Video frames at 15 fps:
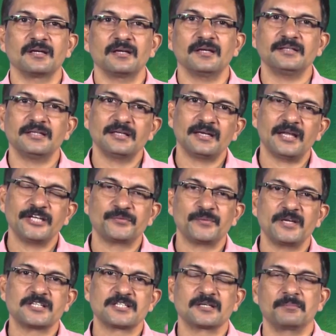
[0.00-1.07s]
And then
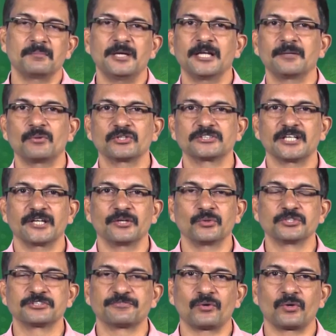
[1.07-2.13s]
lightweight building blocks are
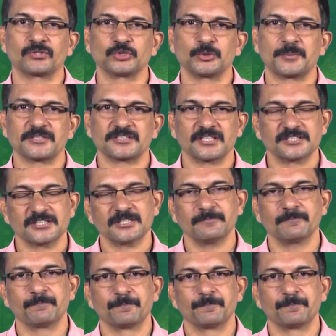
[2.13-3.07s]
used for superstructure,